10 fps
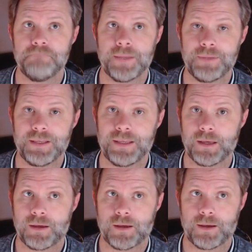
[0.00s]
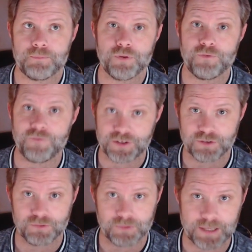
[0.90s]
maybe a
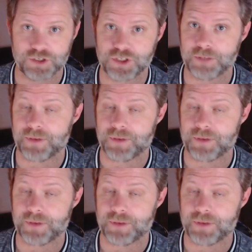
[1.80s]
professional relationship